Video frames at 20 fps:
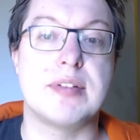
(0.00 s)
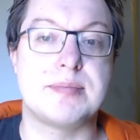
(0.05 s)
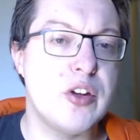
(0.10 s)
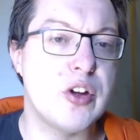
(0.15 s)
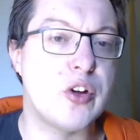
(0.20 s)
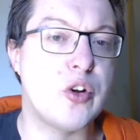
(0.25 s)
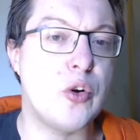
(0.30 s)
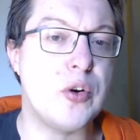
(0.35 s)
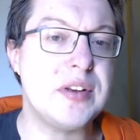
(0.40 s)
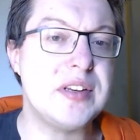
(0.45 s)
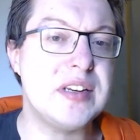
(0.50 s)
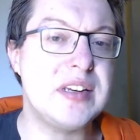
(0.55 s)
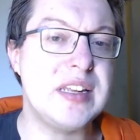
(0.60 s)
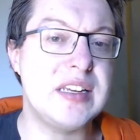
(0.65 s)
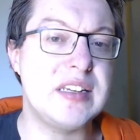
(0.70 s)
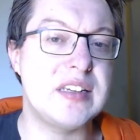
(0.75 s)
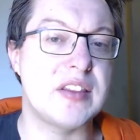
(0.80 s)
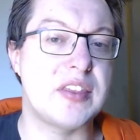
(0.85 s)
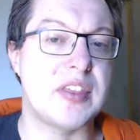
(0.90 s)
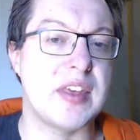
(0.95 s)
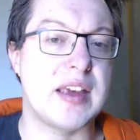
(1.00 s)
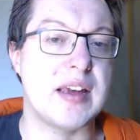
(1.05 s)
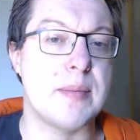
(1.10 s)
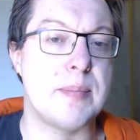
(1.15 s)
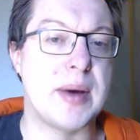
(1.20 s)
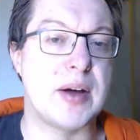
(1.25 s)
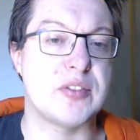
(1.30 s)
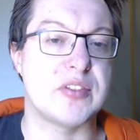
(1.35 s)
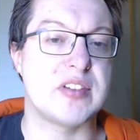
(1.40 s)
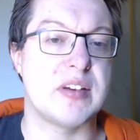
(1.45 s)
You're going to need to think
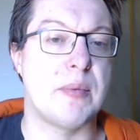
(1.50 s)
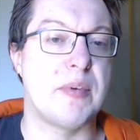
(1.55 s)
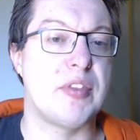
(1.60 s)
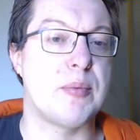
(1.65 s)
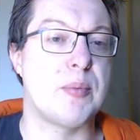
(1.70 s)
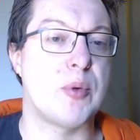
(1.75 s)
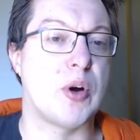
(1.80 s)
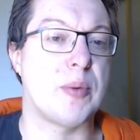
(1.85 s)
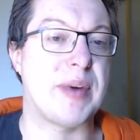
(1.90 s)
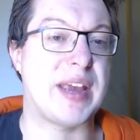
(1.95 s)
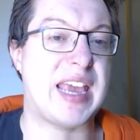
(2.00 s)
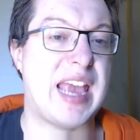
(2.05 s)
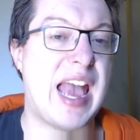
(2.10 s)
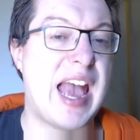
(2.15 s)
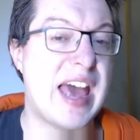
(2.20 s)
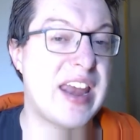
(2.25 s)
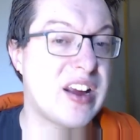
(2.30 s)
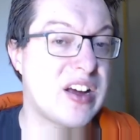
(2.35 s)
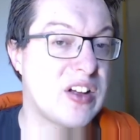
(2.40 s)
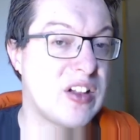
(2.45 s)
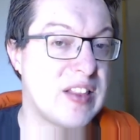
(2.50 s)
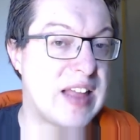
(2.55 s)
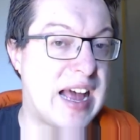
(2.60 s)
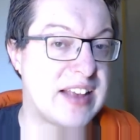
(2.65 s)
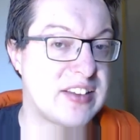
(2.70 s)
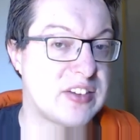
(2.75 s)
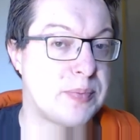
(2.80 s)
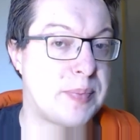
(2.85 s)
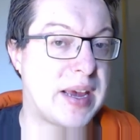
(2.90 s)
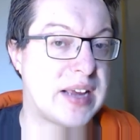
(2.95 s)
about some of the more mechanical
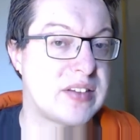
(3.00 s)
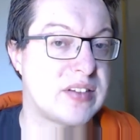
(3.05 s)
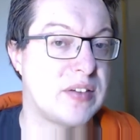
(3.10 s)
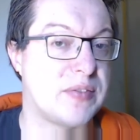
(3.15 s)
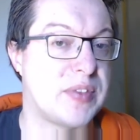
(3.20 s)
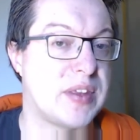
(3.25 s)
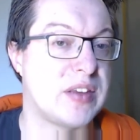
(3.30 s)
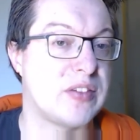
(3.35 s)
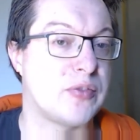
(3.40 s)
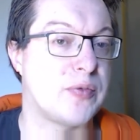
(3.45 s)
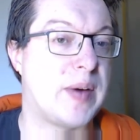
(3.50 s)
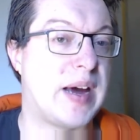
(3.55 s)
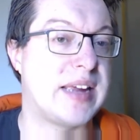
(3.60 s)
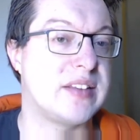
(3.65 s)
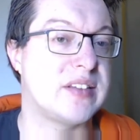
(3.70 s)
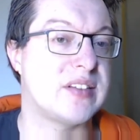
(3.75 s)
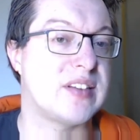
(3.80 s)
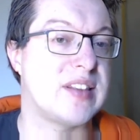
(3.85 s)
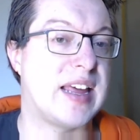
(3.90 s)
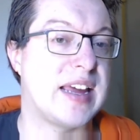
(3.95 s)
aspects of these fights,